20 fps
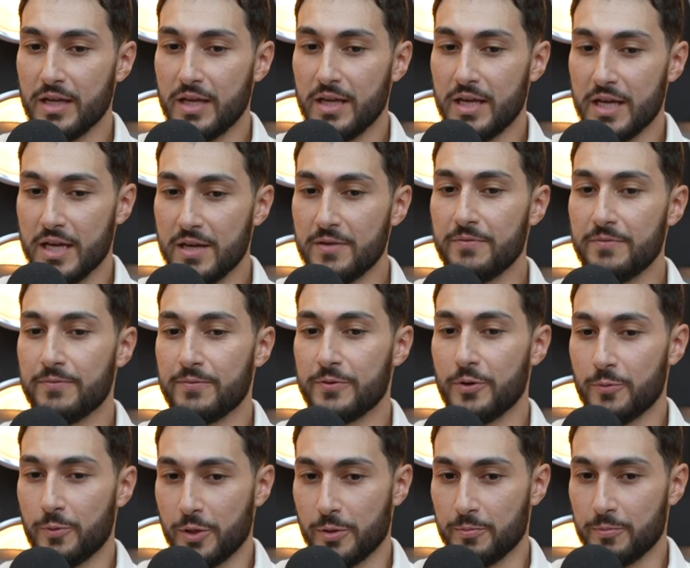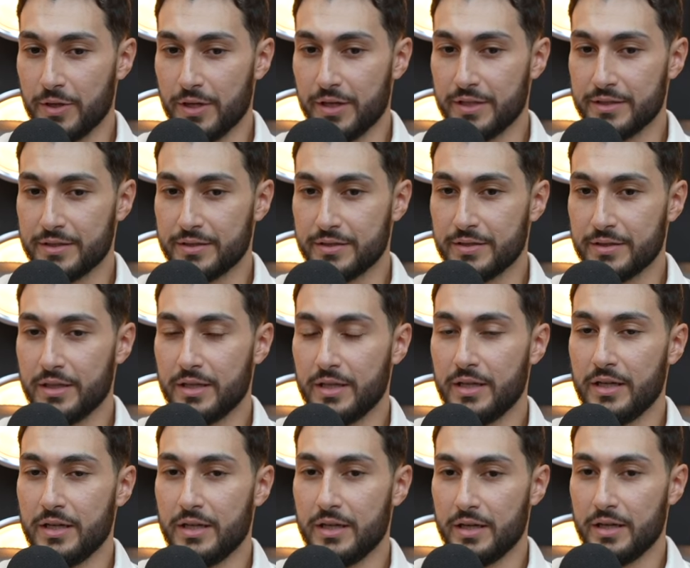if your workplace
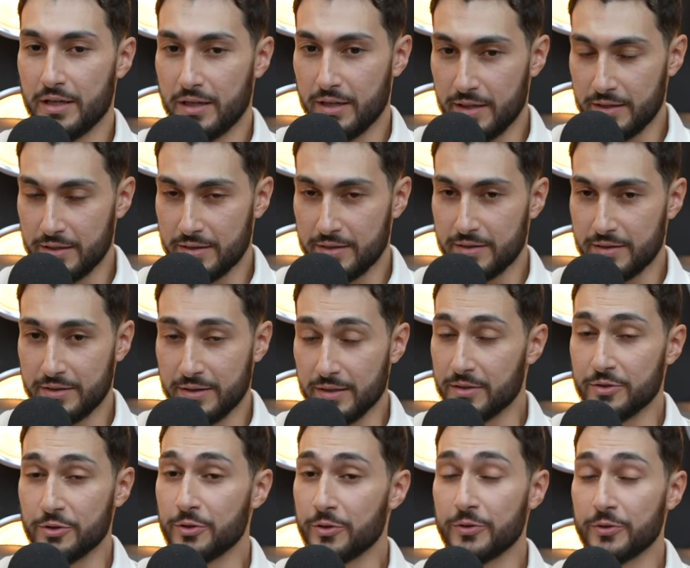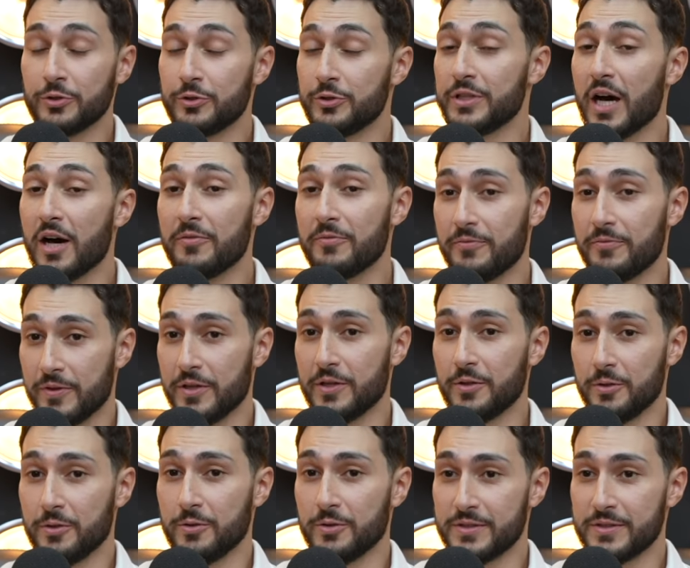is you, you do not
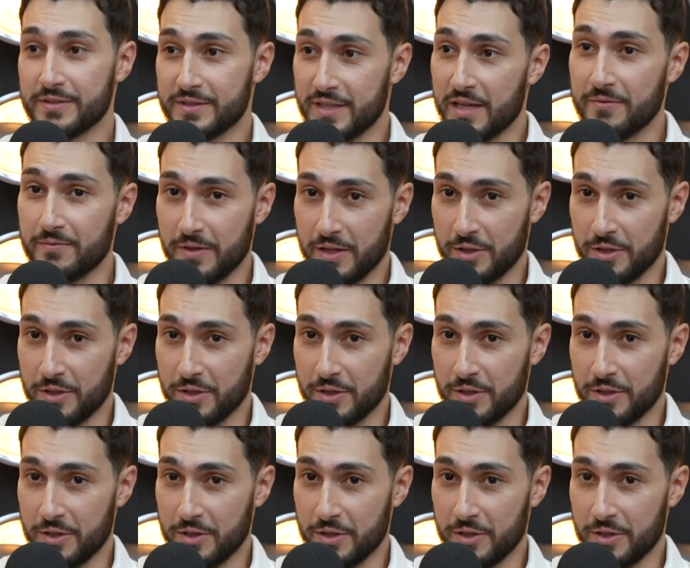feel safe in